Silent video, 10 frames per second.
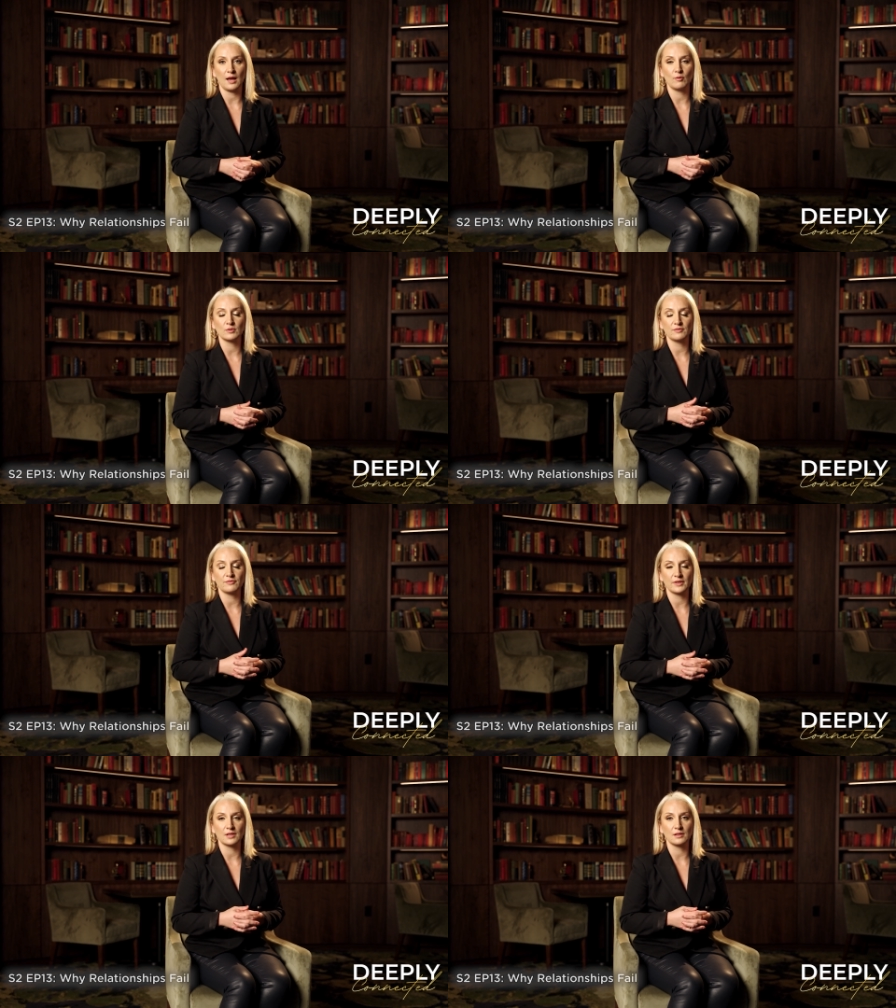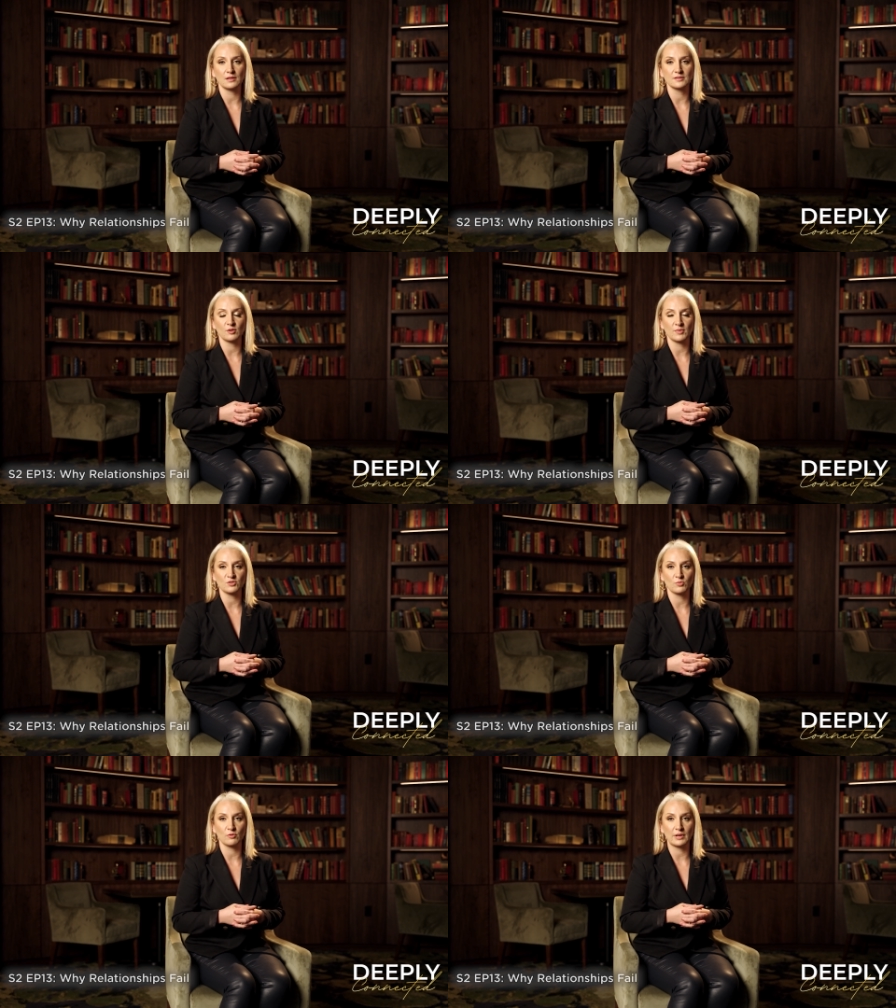I would feel so
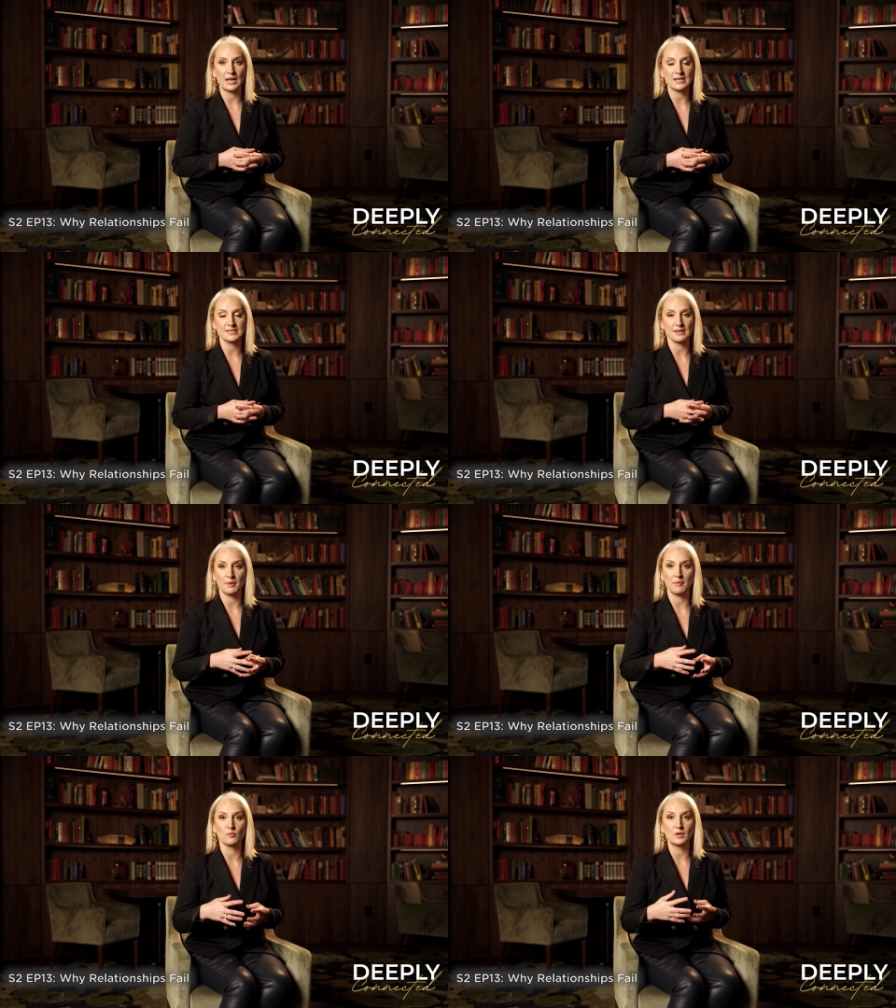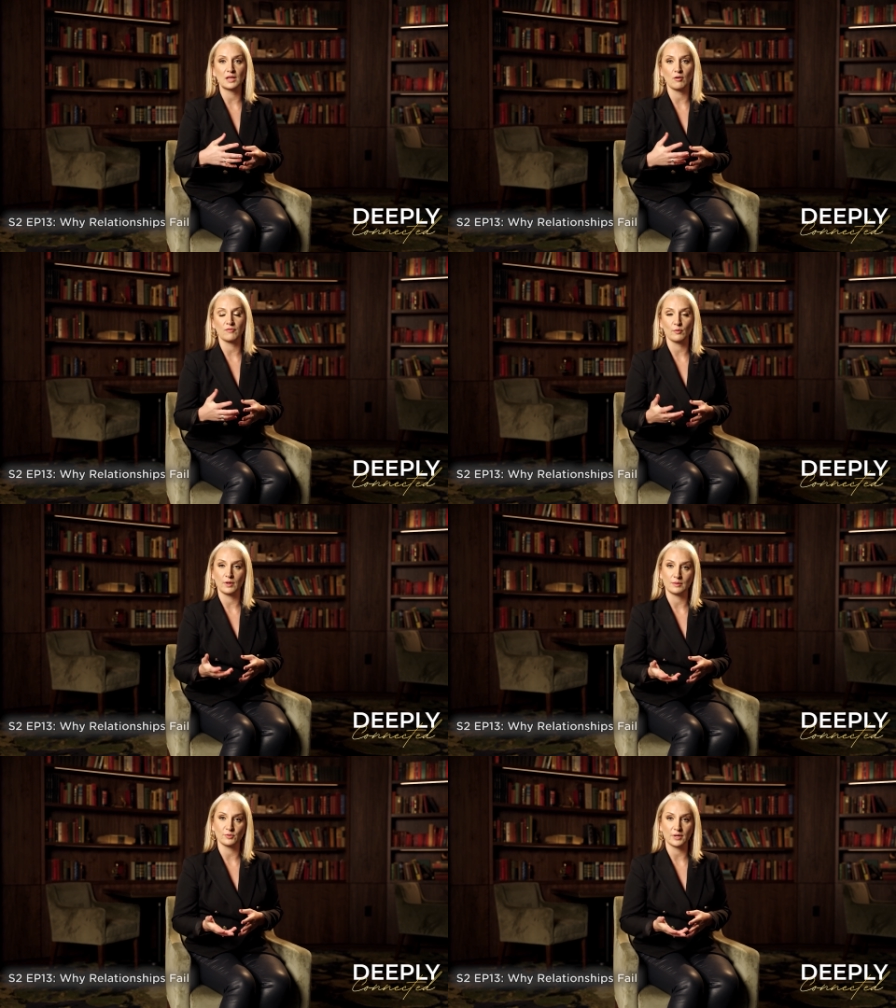much more relaxed. I'm really
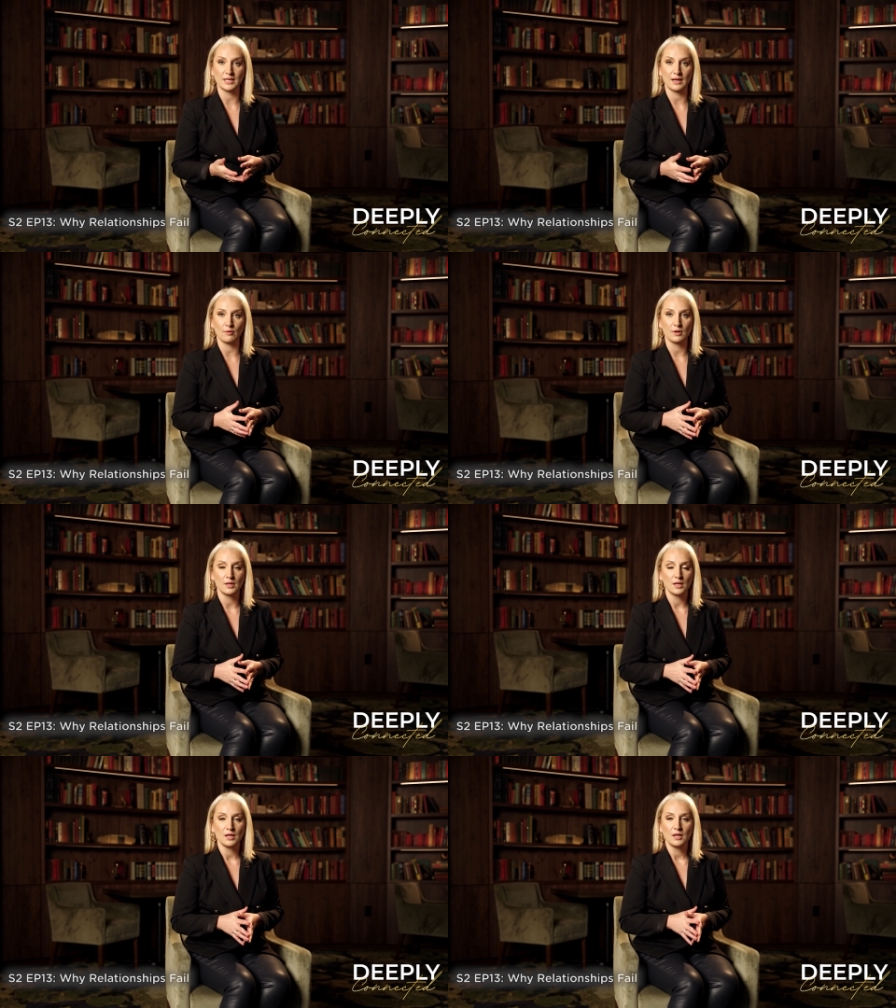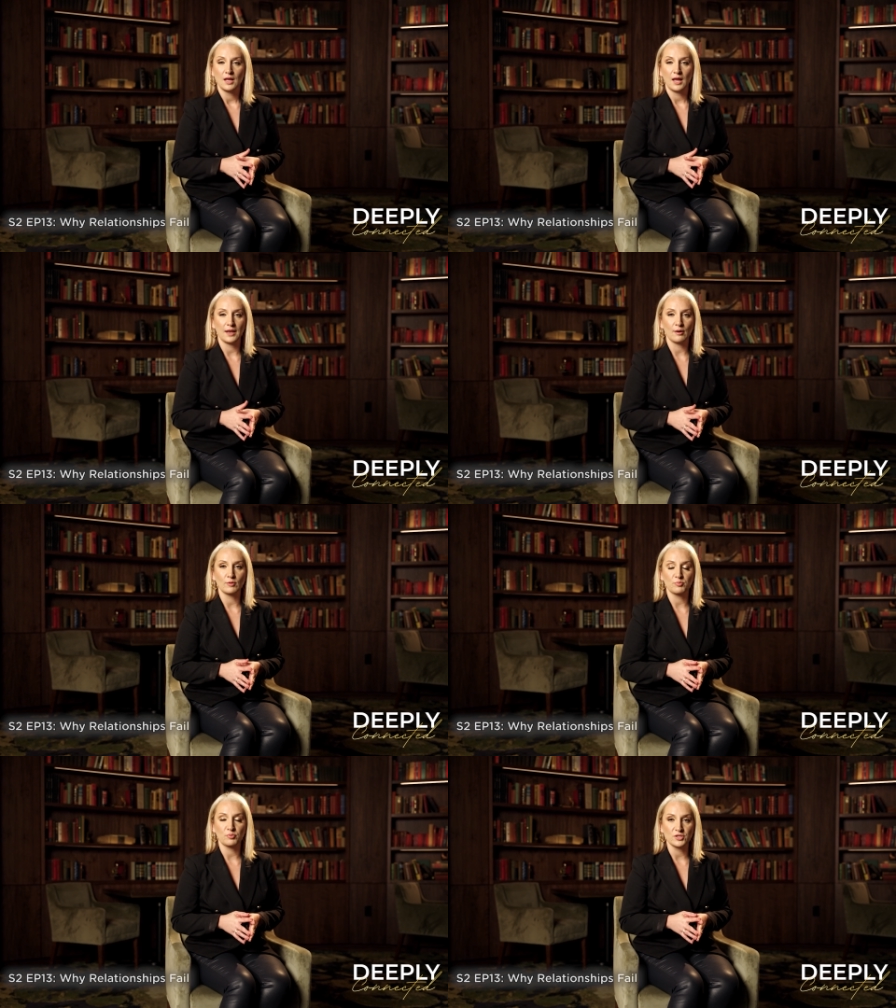overwhelmed right now, and I
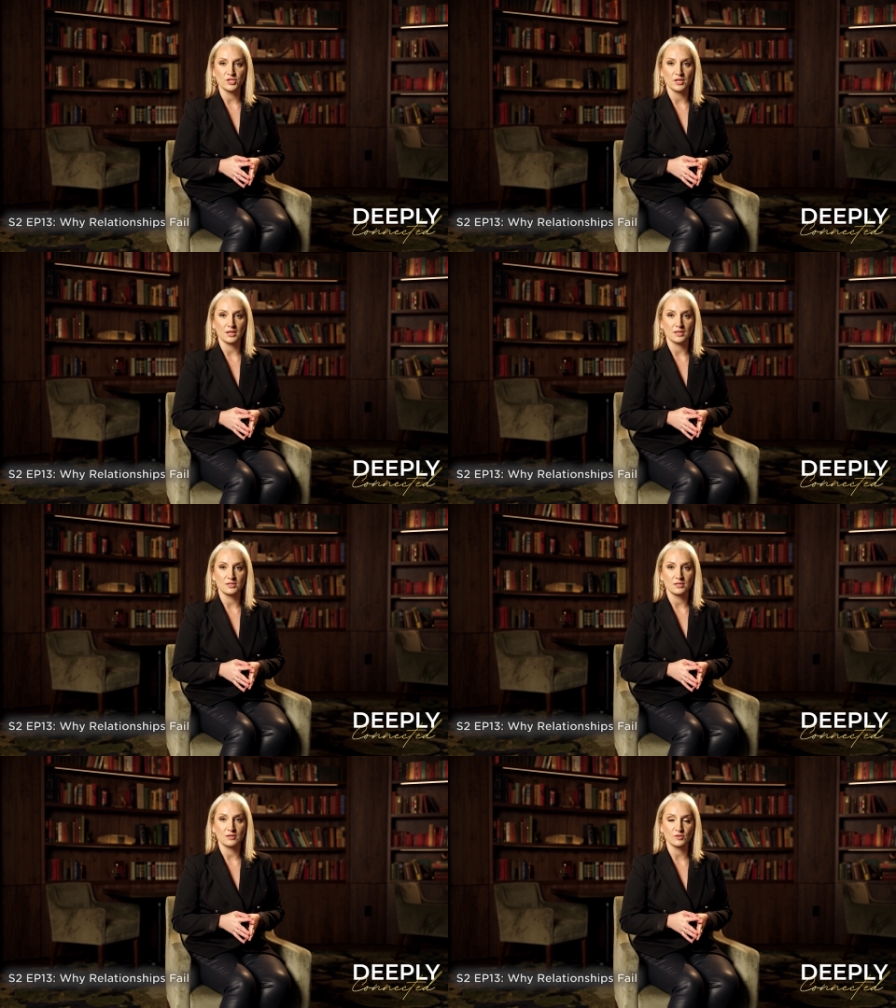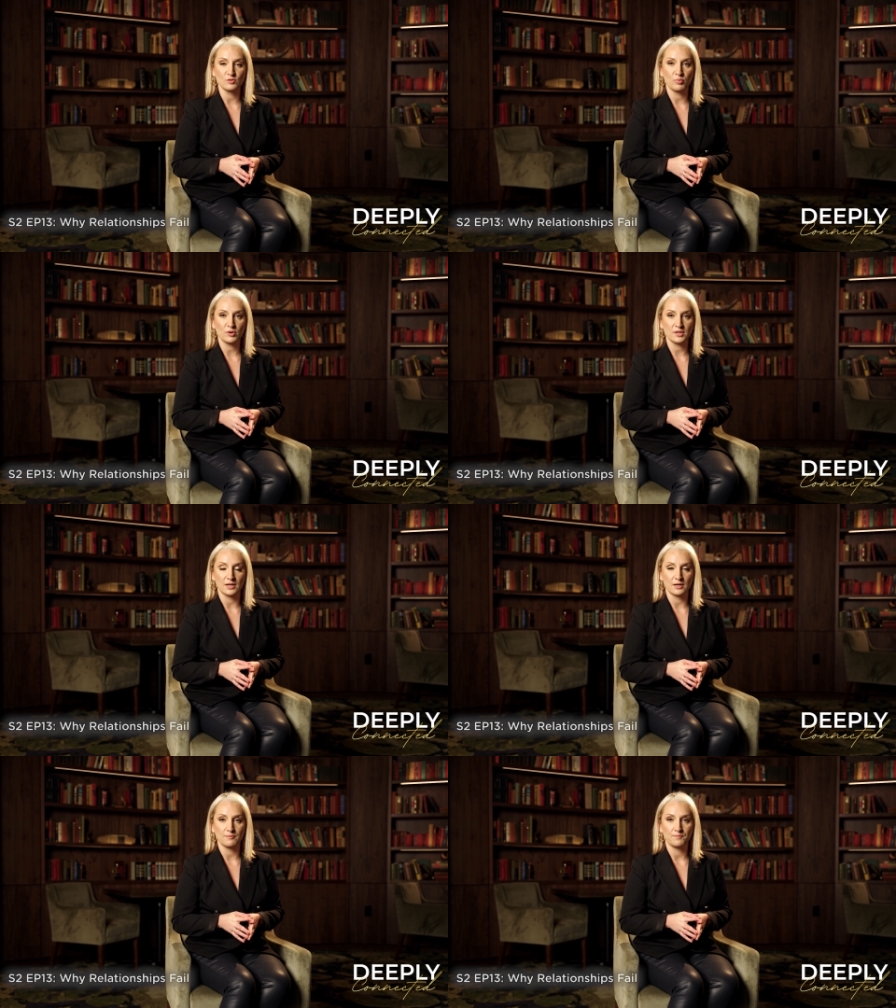would appreciate your support
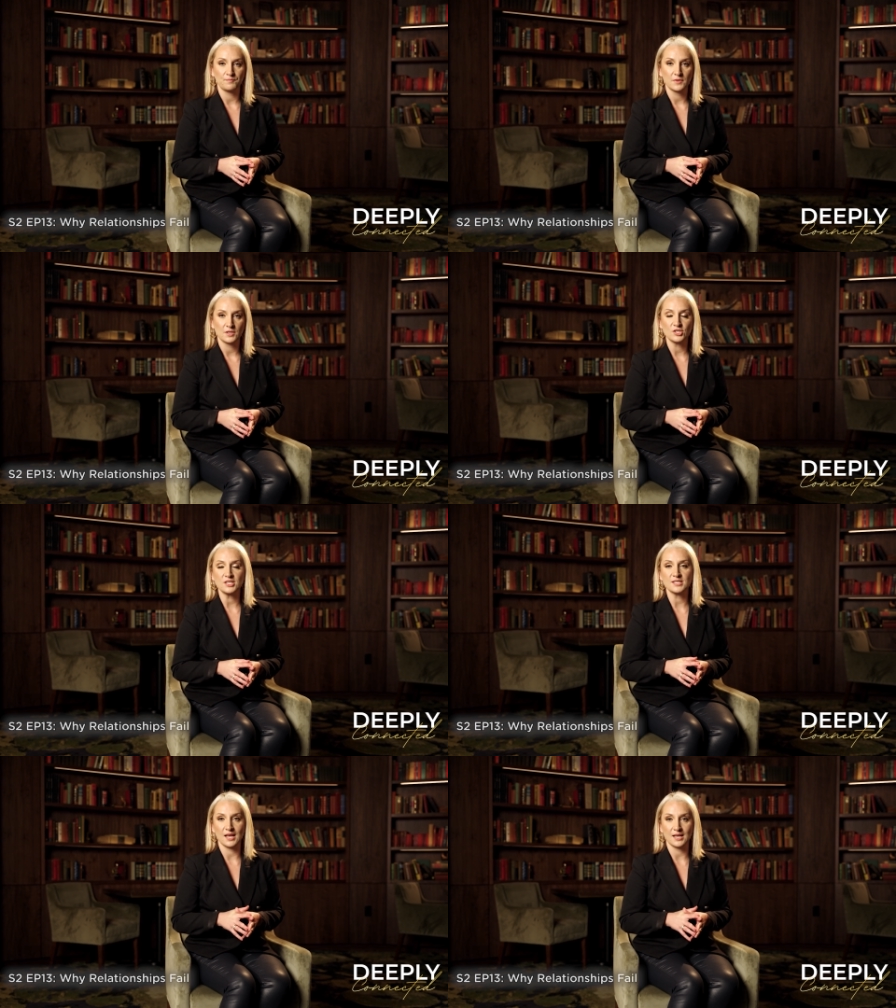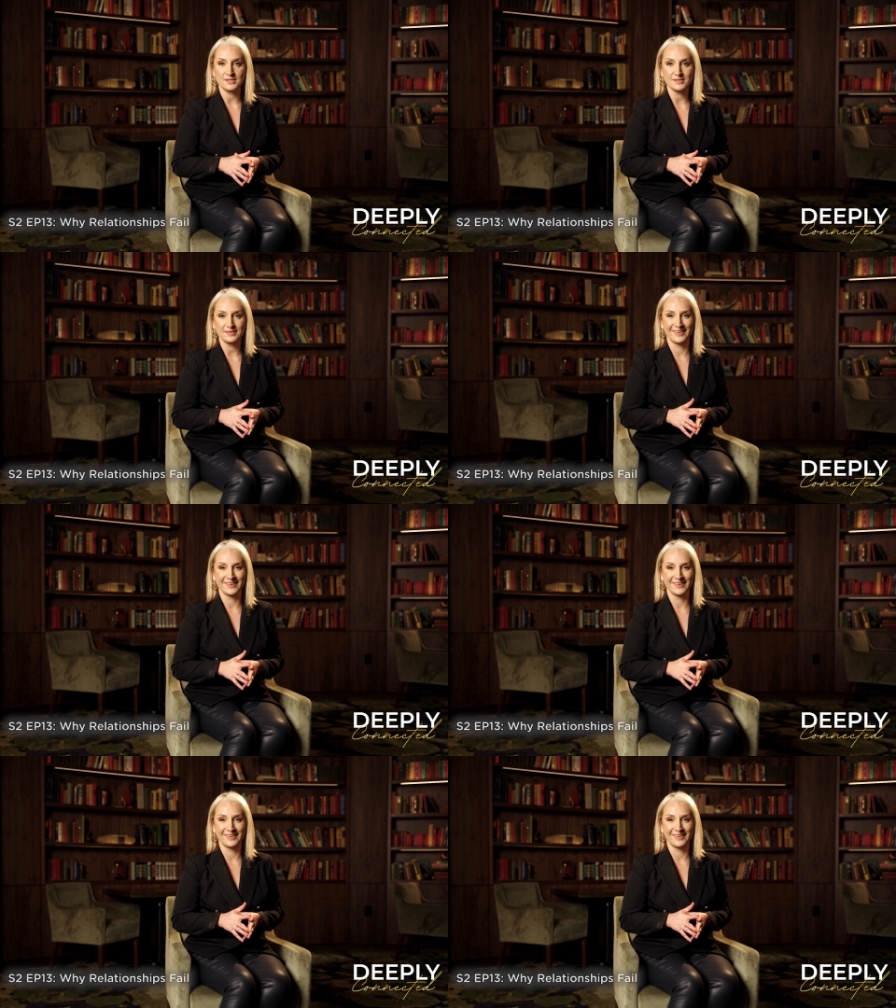here. She says,